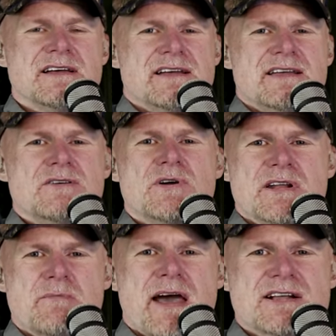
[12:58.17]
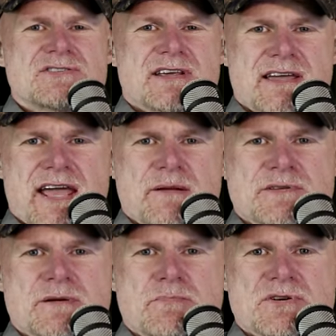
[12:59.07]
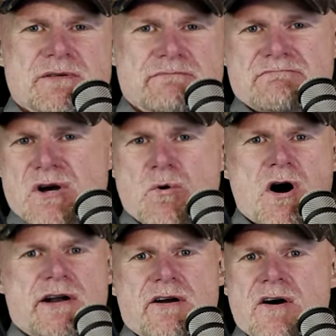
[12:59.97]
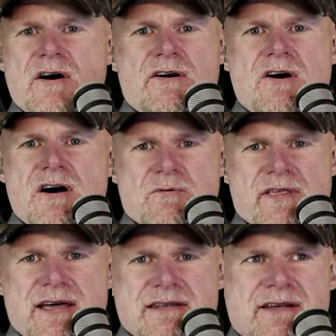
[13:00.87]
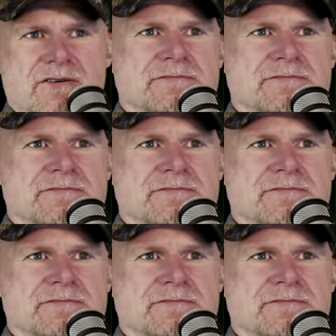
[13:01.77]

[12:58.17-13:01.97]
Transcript: You can imagine the games that go on and on and on with that deal.